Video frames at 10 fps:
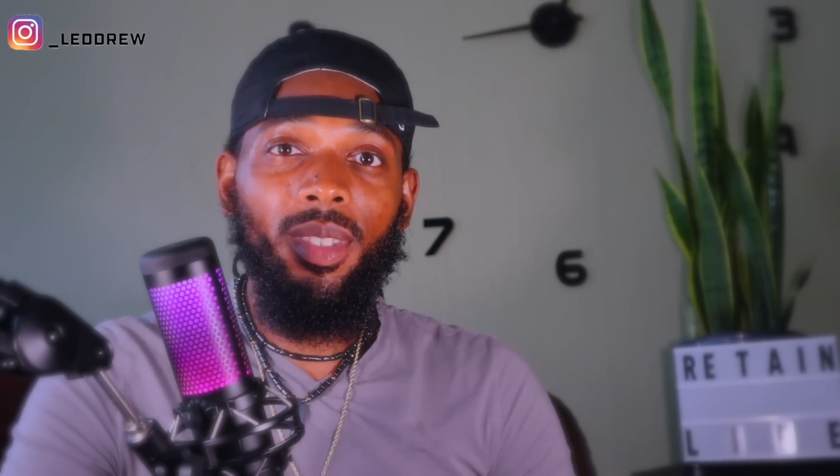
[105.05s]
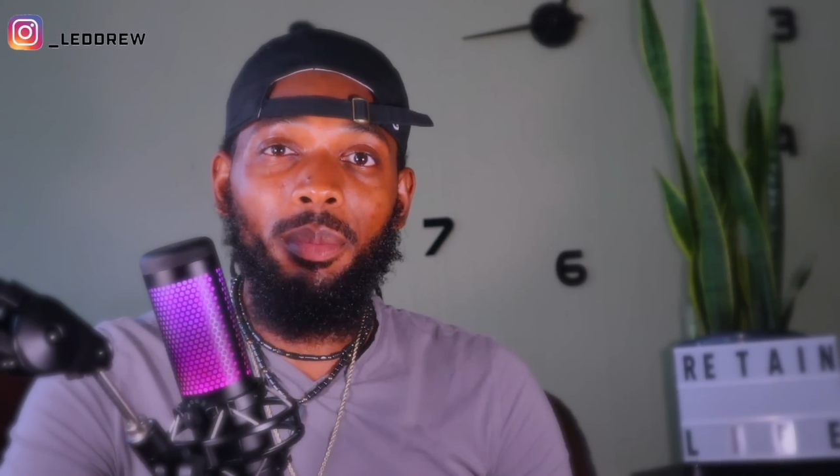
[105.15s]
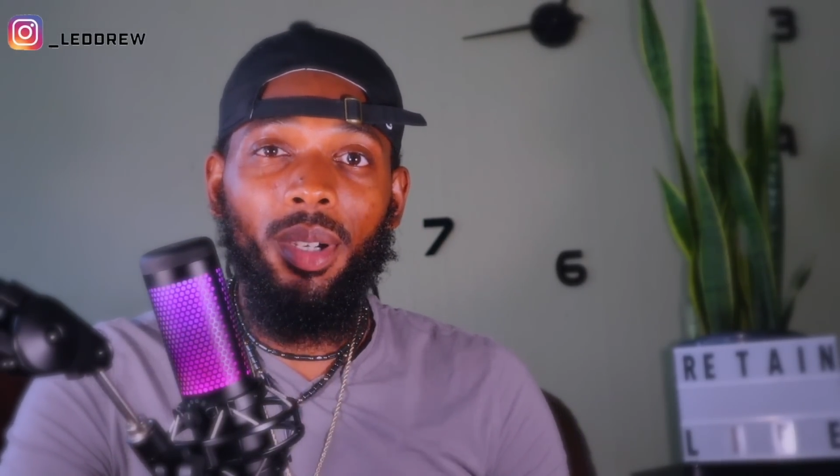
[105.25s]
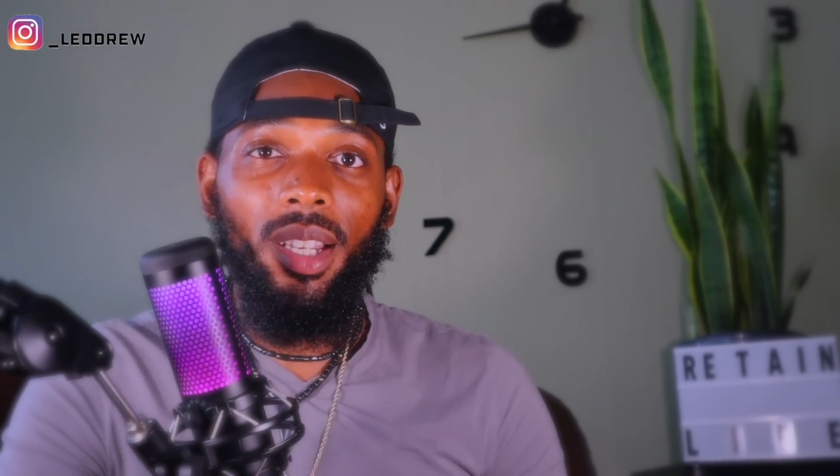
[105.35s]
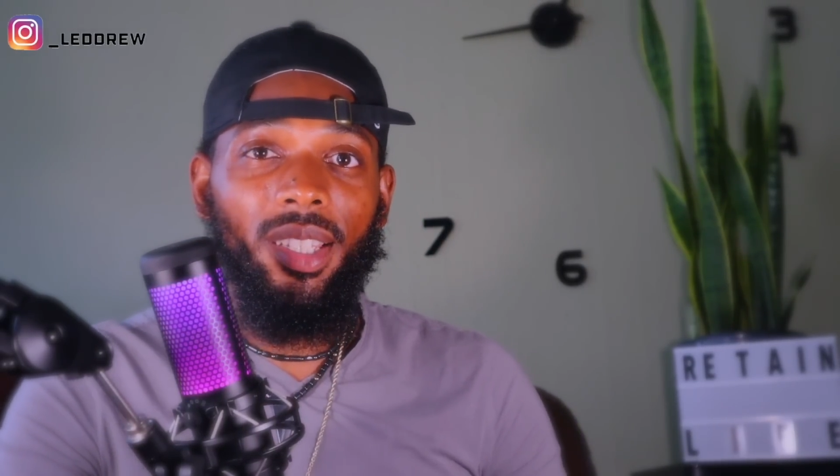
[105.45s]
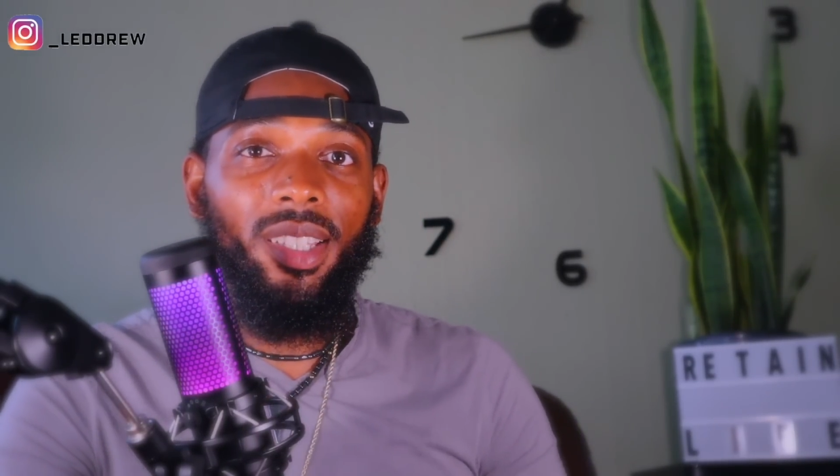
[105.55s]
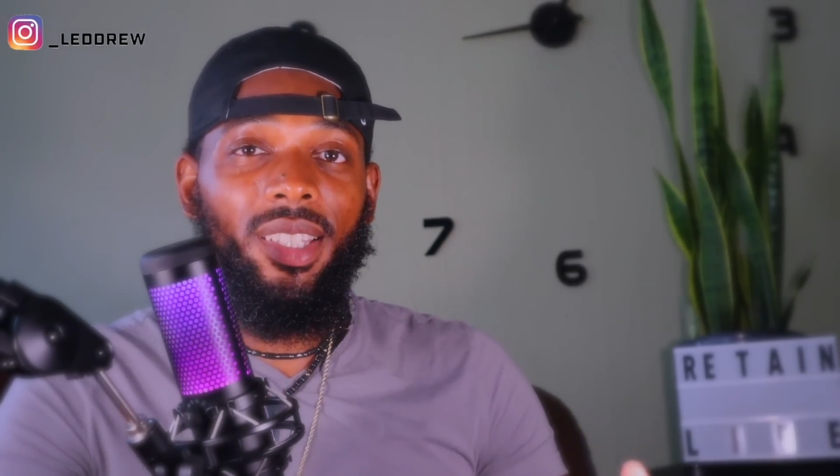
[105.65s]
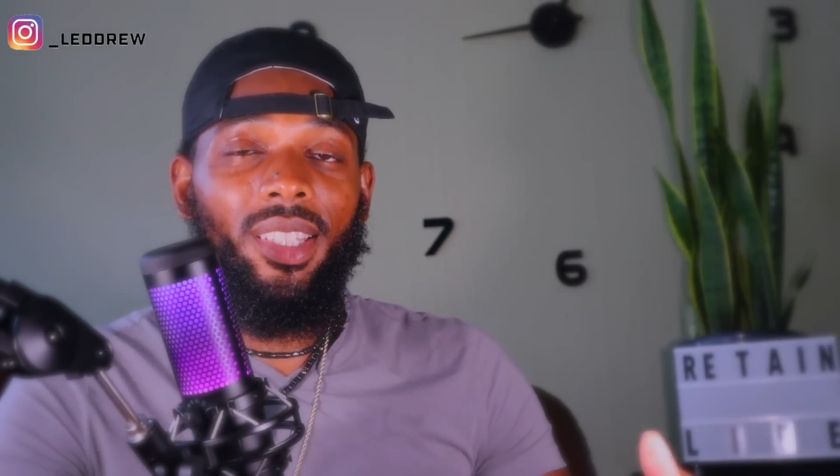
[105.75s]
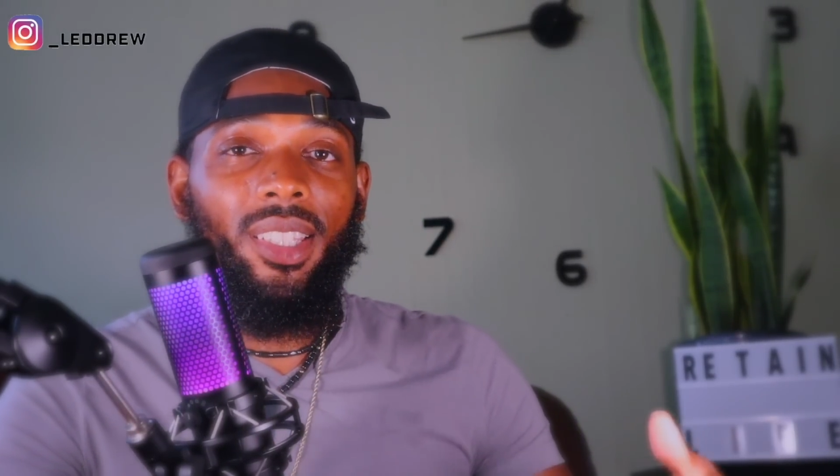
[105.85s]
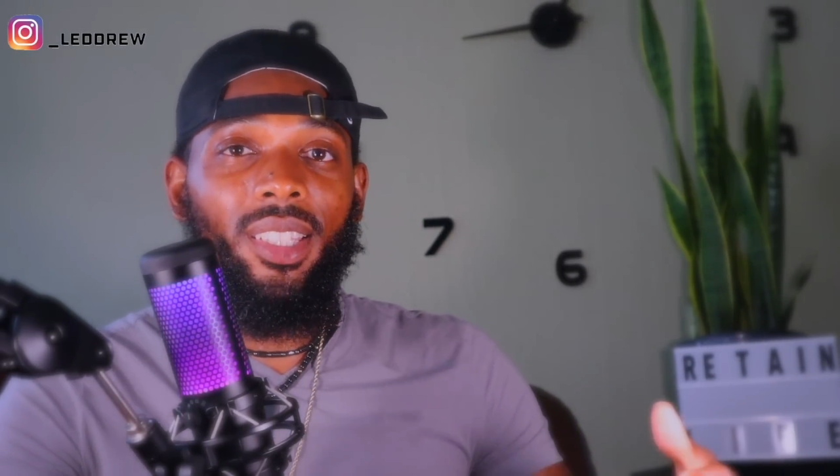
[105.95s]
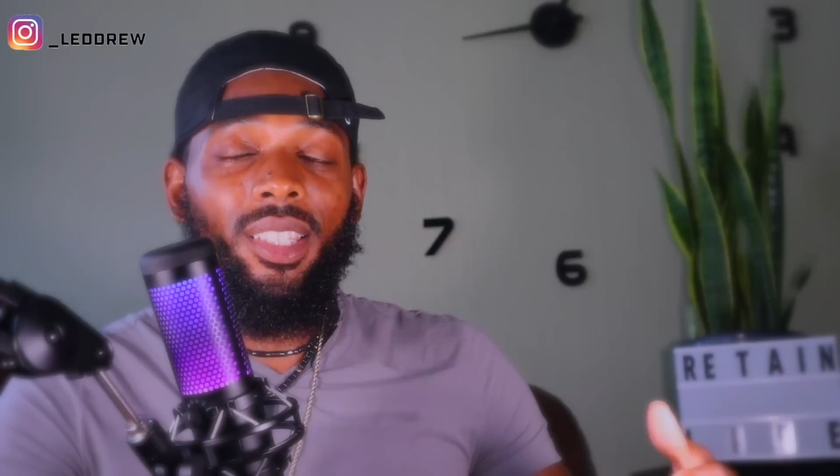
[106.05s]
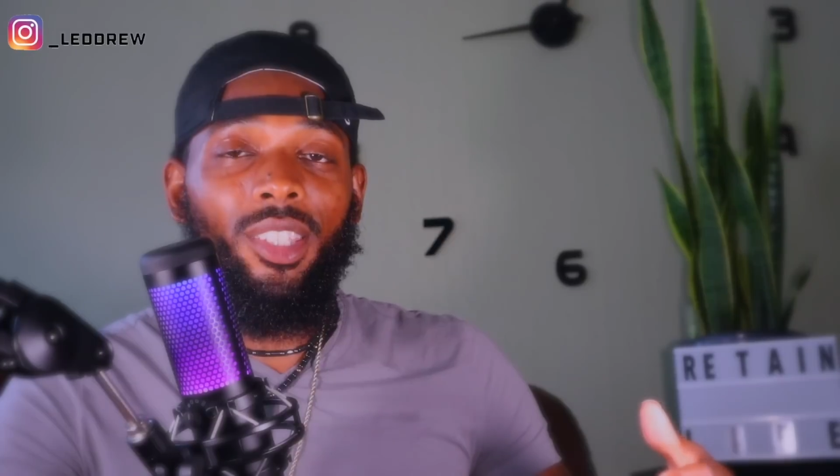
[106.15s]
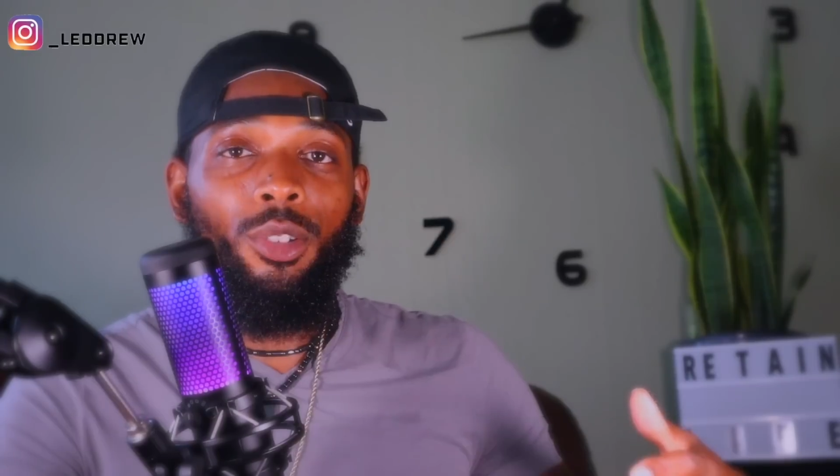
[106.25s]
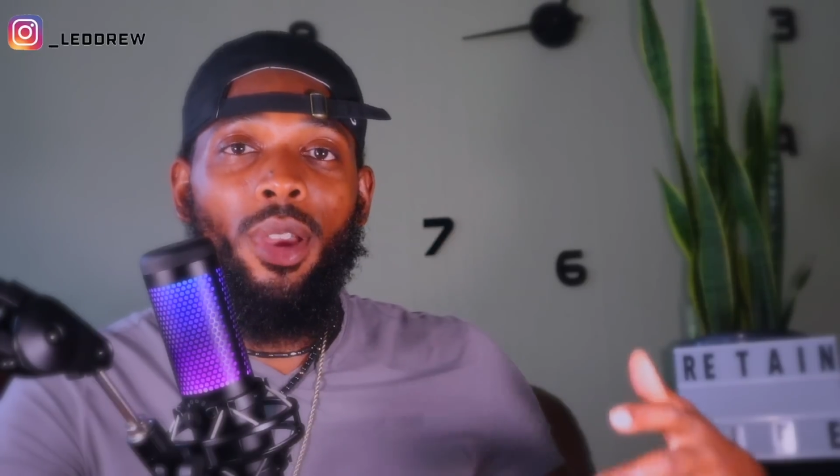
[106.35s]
But you